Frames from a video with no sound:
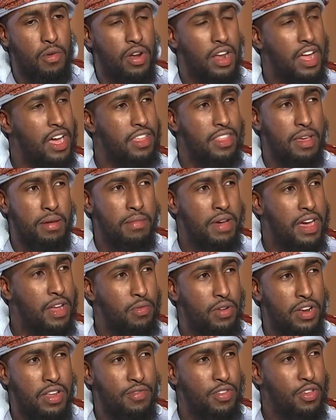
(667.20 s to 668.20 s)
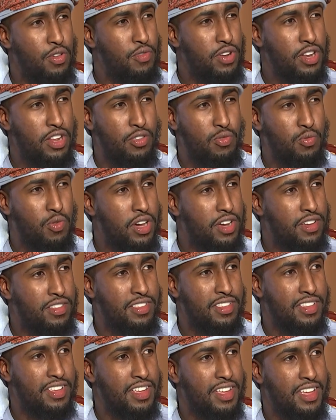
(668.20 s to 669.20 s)
Wallahi, that man, whenever you read his
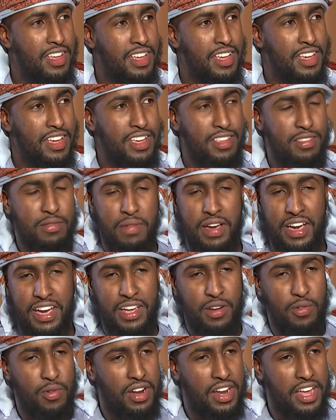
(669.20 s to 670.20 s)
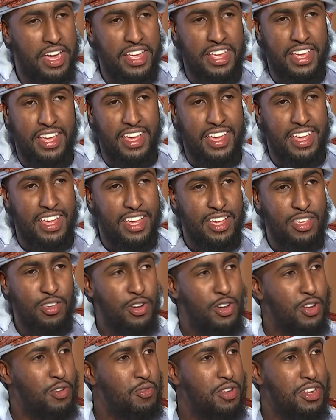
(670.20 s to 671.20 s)
works, Ismail, wallahi,
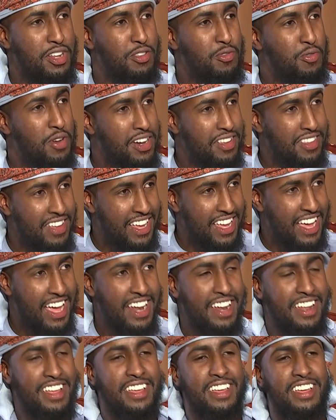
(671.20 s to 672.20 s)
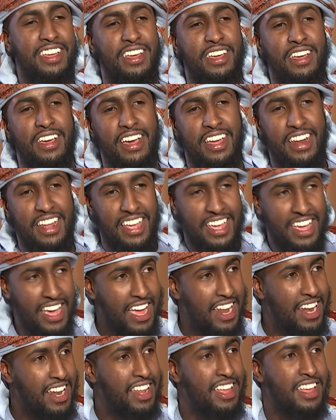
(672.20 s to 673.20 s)
you could read his works again and
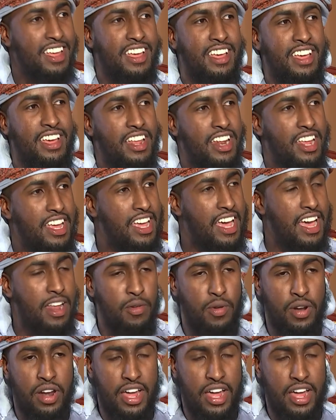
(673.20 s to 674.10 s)
again and again.